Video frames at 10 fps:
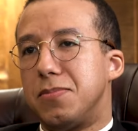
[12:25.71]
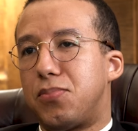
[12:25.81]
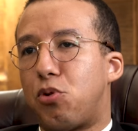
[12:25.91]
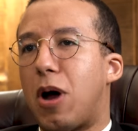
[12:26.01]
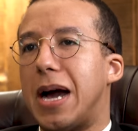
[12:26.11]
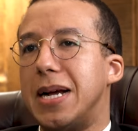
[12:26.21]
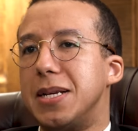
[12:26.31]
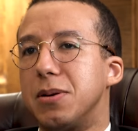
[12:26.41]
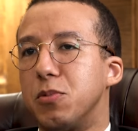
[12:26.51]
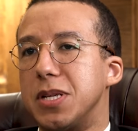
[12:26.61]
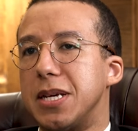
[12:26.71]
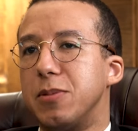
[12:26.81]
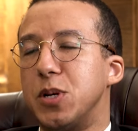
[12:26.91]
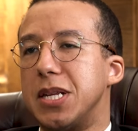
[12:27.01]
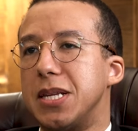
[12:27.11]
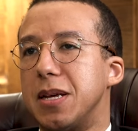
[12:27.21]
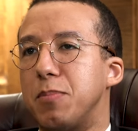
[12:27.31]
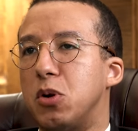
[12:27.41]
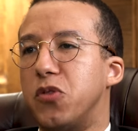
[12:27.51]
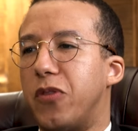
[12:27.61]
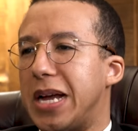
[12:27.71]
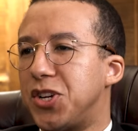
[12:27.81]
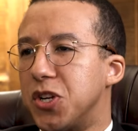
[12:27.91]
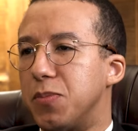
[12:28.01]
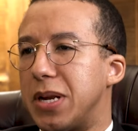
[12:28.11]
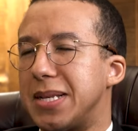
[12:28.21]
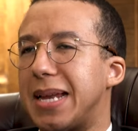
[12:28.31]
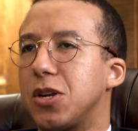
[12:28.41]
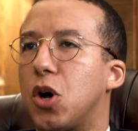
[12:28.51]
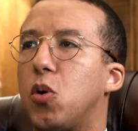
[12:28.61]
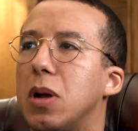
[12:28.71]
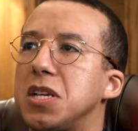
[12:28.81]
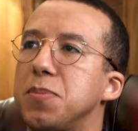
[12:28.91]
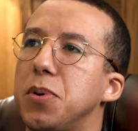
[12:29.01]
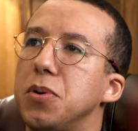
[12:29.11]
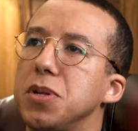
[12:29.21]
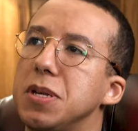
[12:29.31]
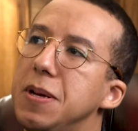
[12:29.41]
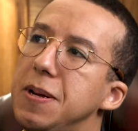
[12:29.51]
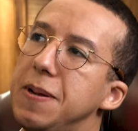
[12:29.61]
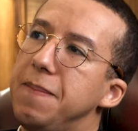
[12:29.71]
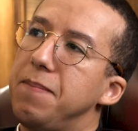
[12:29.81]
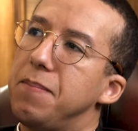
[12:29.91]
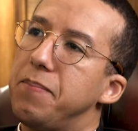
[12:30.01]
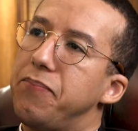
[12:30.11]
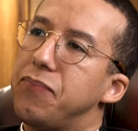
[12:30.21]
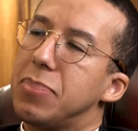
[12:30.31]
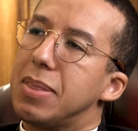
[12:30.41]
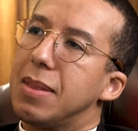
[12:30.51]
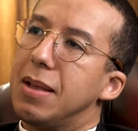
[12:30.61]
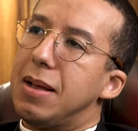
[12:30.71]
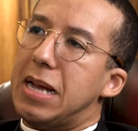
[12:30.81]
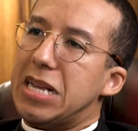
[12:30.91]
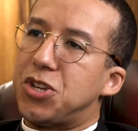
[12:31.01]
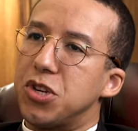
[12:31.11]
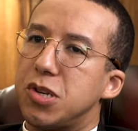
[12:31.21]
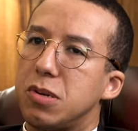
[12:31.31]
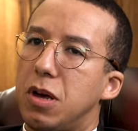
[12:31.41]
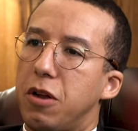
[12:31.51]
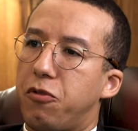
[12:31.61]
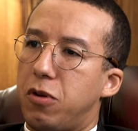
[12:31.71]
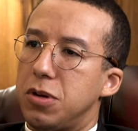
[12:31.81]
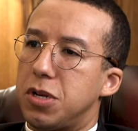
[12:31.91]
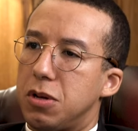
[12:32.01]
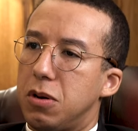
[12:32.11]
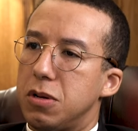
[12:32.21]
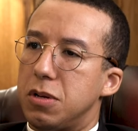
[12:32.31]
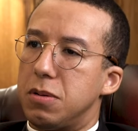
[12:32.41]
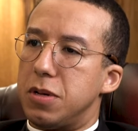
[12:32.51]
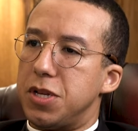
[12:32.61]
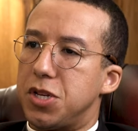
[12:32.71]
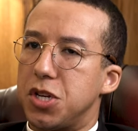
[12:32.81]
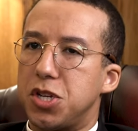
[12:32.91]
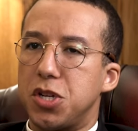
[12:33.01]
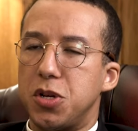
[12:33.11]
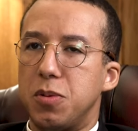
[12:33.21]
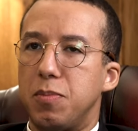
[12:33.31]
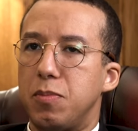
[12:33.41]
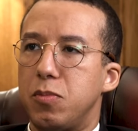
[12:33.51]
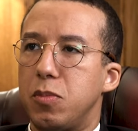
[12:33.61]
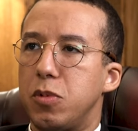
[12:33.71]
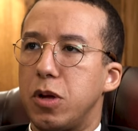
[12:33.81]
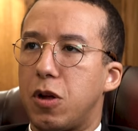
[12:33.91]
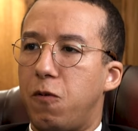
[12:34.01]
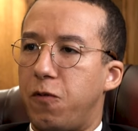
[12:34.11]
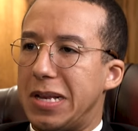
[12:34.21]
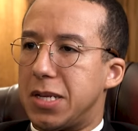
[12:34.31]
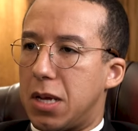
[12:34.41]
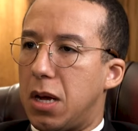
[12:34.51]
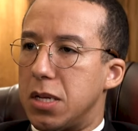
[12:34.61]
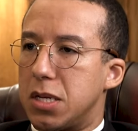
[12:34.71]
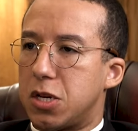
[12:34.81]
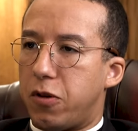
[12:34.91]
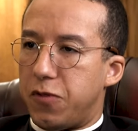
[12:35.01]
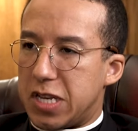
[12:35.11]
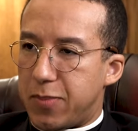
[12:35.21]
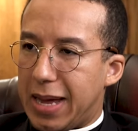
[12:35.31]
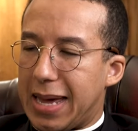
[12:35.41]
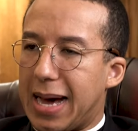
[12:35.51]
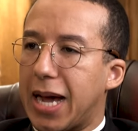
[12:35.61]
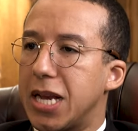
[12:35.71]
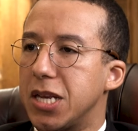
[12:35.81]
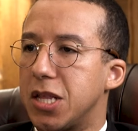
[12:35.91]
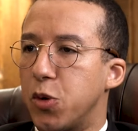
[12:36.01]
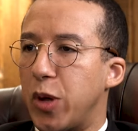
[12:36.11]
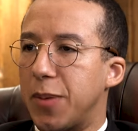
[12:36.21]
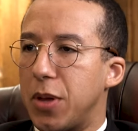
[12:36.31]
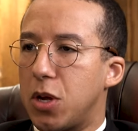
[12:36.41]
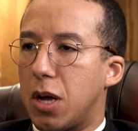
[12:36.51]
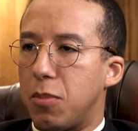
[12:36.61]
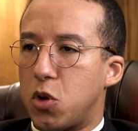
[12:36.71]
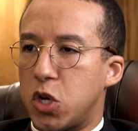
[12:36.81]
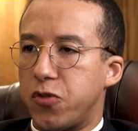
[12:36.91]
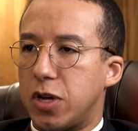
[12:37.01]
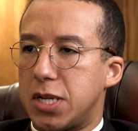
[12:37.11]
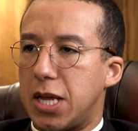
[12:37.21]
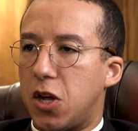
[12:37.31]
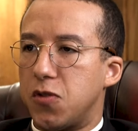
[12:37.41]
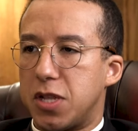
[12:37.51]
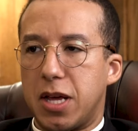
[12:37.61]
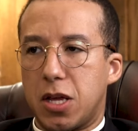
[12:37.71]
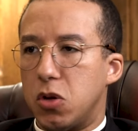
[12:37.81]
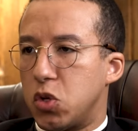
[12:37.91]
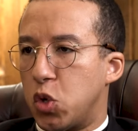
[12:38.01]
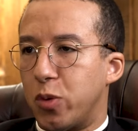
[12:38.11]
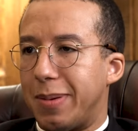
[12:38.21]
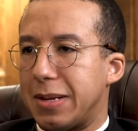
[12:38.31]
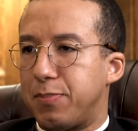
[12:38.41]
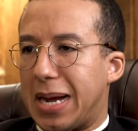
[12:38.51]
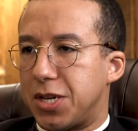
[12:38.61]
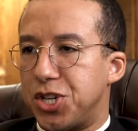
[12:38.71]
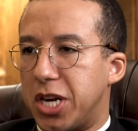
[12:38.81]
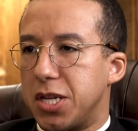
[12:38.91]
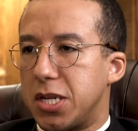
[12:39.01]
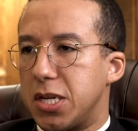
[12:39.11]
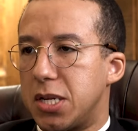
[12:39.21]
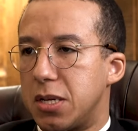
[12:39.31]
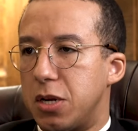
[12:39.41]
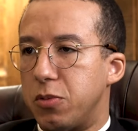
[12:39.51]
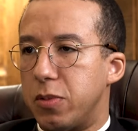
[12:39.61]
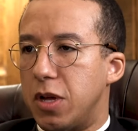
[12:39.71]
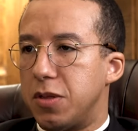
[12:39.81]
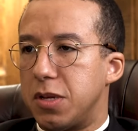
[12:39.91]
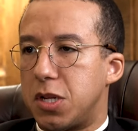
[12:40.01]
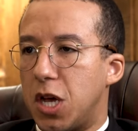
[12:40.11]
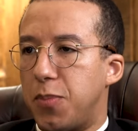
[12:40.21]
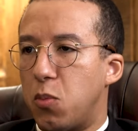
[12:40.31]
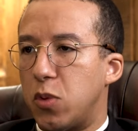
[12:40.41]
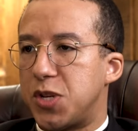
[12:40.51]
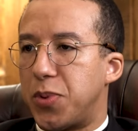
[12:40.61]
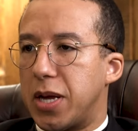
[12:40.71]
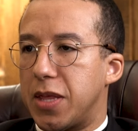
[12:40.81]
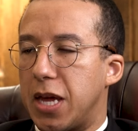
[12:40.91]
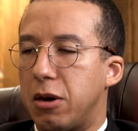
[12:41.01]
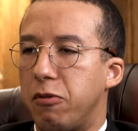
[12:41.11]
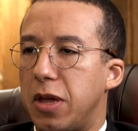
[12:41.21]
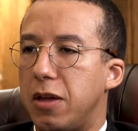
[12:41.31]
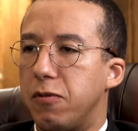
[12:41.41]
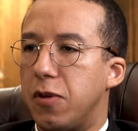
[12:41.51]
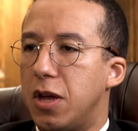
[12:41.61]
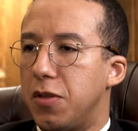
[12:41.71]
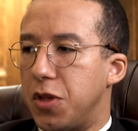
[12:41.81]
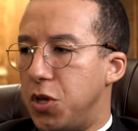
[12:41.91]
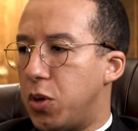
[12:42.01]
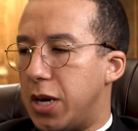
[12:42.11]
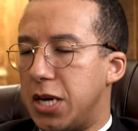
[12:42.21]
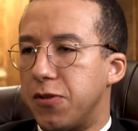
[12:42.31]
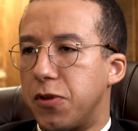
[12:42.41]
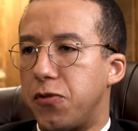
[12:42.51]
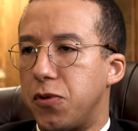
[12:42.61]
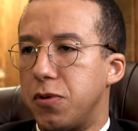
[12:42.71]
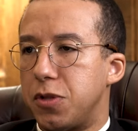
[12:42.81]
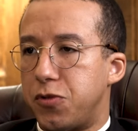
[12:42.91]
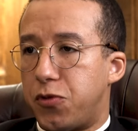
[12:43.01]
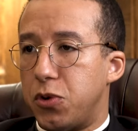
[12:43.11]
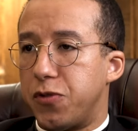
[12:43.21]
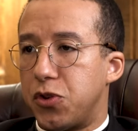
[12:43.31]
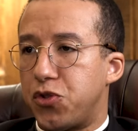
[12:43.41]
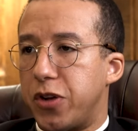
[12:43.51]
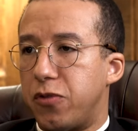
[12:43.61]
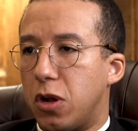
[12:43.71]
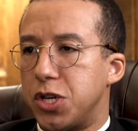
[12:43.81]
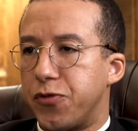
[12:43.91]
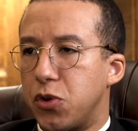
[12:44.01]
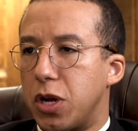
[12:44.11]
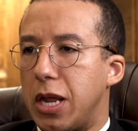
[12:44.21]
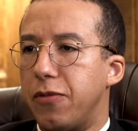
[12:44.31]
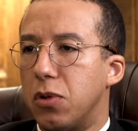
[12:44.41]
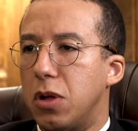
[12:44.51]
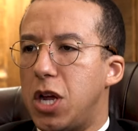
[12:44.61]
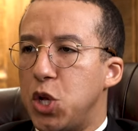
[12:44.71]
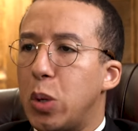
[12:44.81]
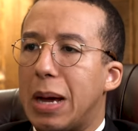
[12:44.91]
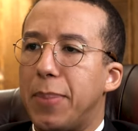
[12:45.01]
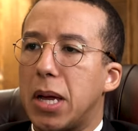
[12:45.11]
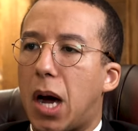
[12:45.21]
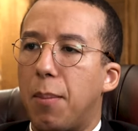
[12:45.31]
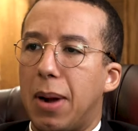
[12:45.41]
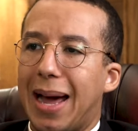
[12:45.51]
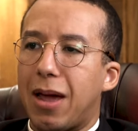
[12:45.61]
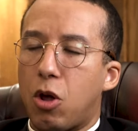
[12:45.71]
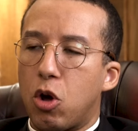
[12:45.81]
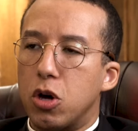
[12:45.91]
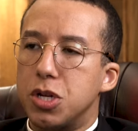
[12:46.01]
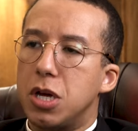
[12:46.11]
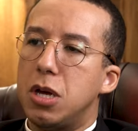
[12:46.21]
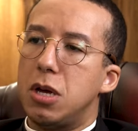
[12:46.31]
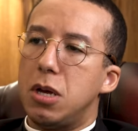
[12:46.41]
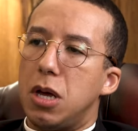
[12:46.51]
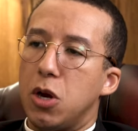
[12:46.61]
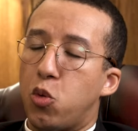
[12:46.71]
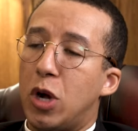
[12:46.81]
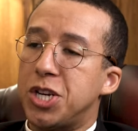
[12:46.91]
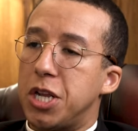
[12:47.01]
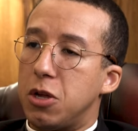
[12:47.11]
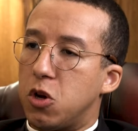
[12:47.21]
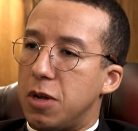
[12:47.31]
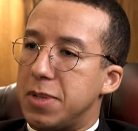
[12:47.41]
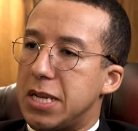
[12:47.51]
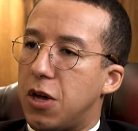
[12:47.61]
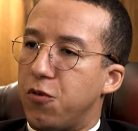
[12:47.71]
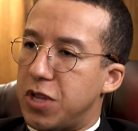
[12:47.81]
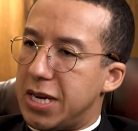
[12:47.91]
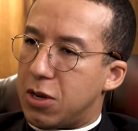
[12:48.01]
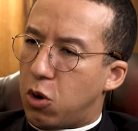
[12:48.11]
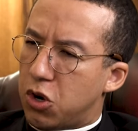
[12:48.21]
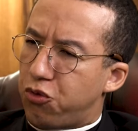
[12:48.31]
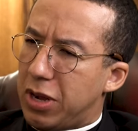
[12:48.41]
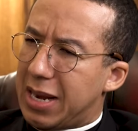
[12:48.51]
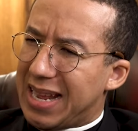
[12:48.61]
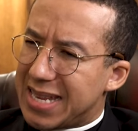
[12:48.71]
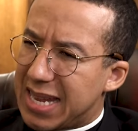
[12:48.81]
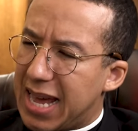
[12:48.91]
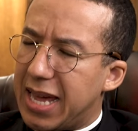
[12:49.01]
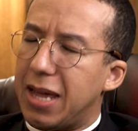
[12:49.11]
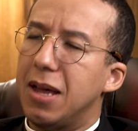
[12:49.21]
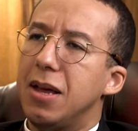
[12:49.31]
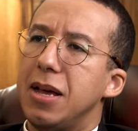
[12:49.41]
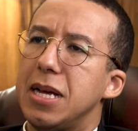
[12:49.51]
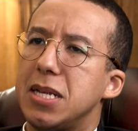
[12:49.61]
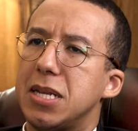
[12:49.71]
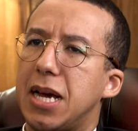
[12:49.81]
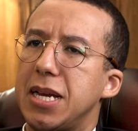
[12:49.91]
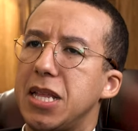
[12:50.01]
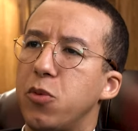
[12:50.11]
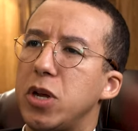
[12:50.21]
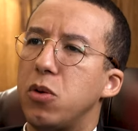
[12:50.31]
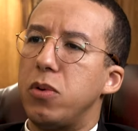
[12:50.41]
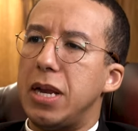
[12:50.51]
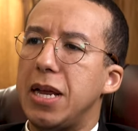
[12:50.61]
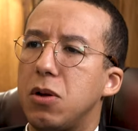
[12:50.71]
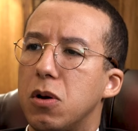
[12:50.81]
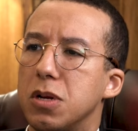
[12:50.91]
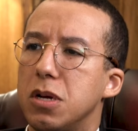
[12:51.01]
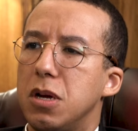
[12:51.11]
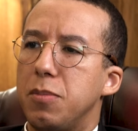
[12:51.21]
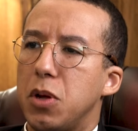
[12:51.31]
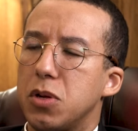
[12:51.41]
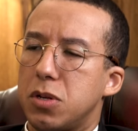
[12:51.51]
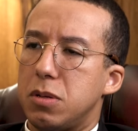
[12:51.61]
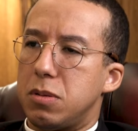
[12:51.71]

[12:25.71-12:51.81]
pride was it was his motivation, but his end goal, I suppose, is just an affront to God. Is just to convince us, to convince mankind that we can become gods of ourselves. And that goes all the way back, back to Genesis, you know, the serpent whispering in the ear of Eve, that you can eat of the, fr- the fruit of the tree of knowledge of good and evil. You can become like God. And questioning God himself, did God really say? It's this idea that we don't need God because